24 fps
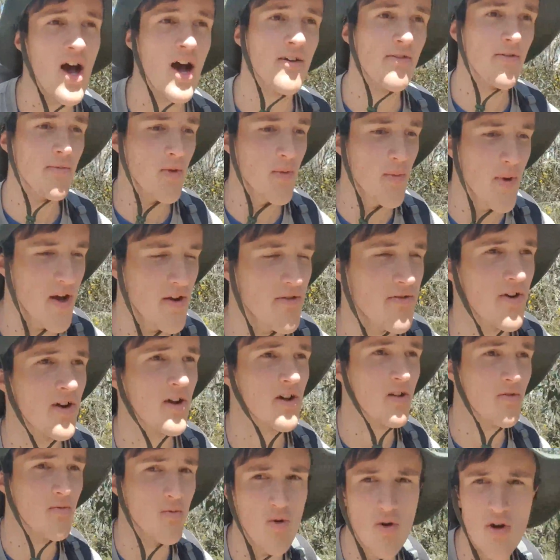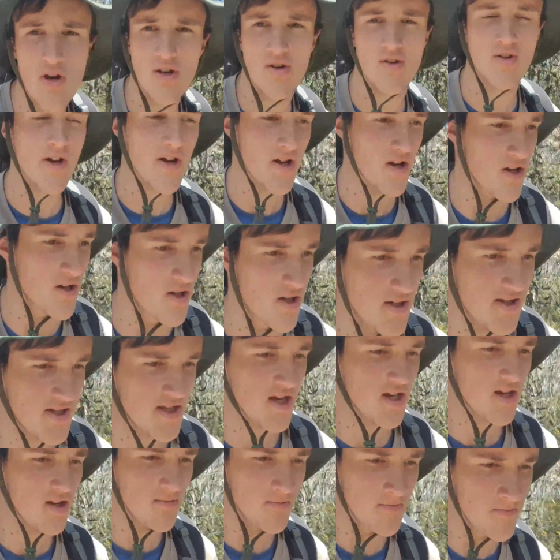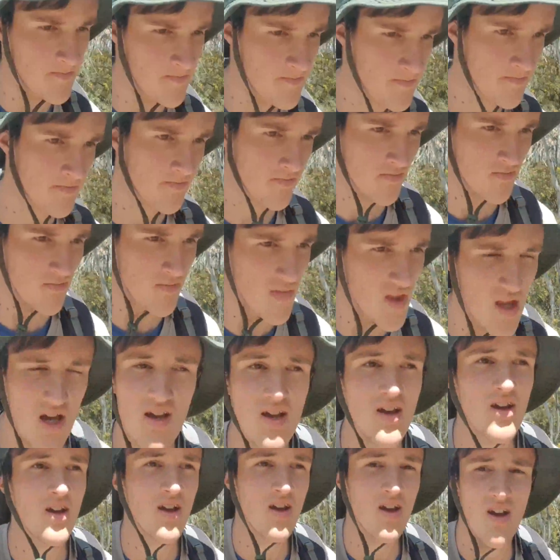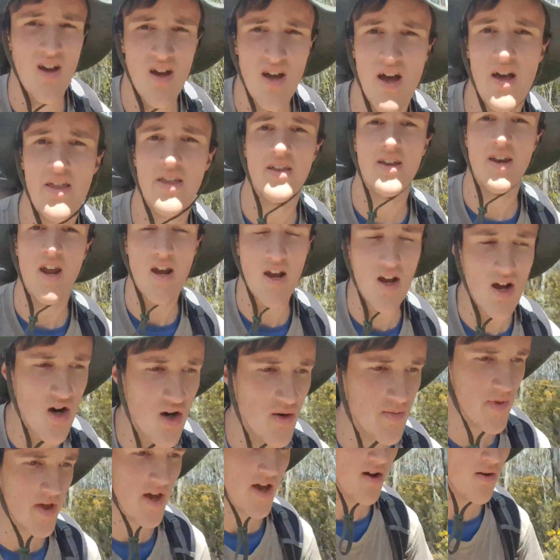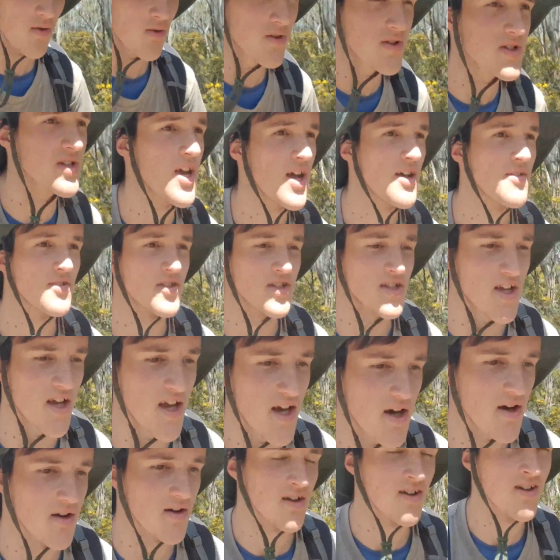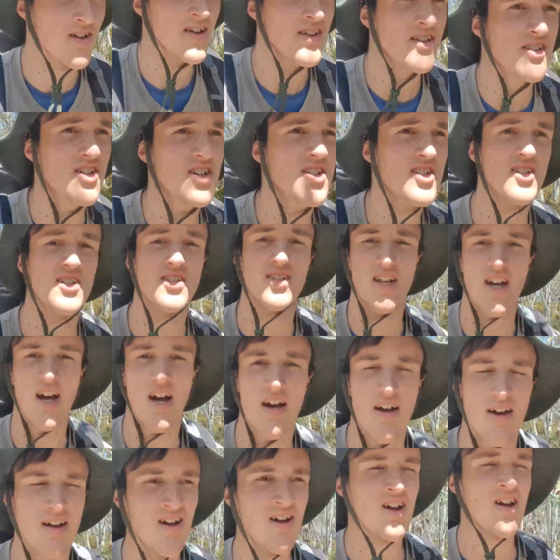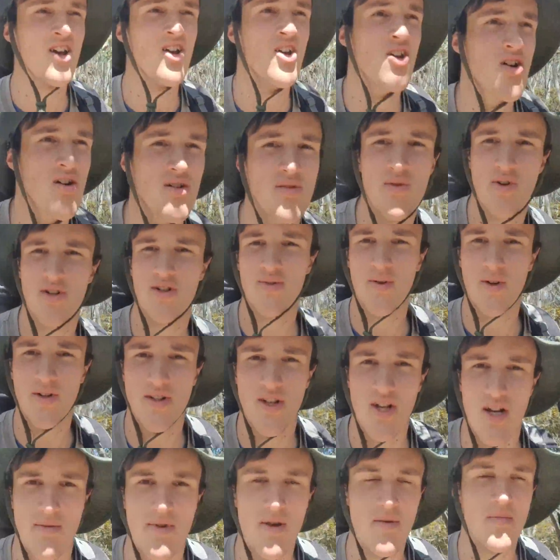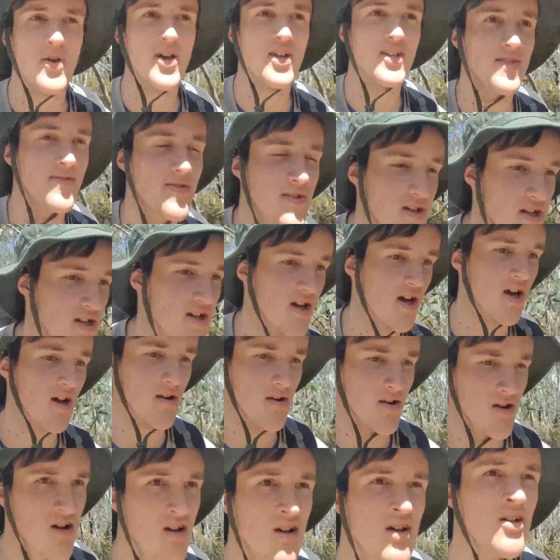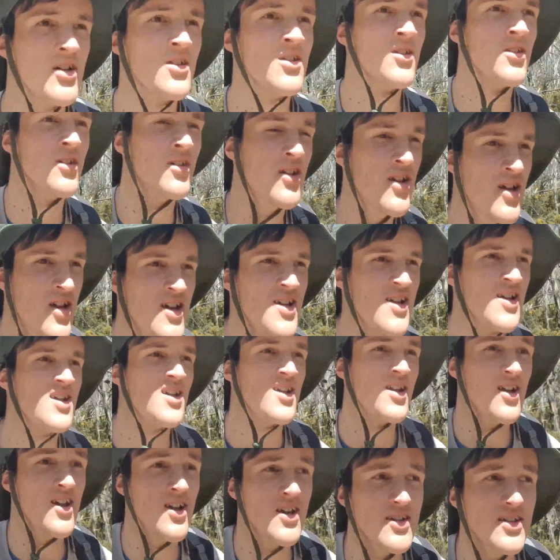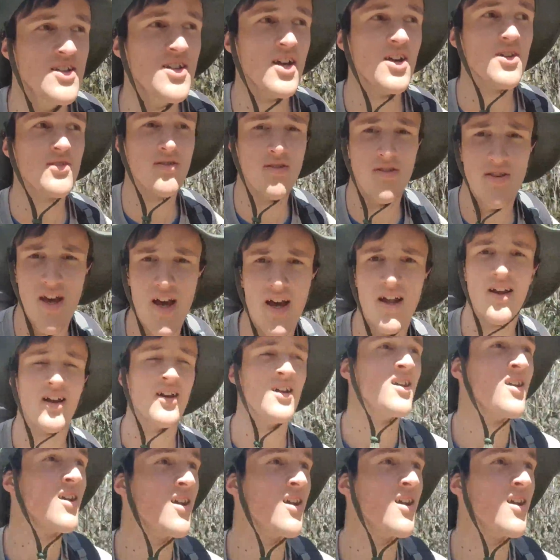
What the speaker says: from the Mount Franklin walking track, I should say. And then yeah, go up there, also have a scout, and just decide which one's gonna be best for tonight. So yeah, I'll do that.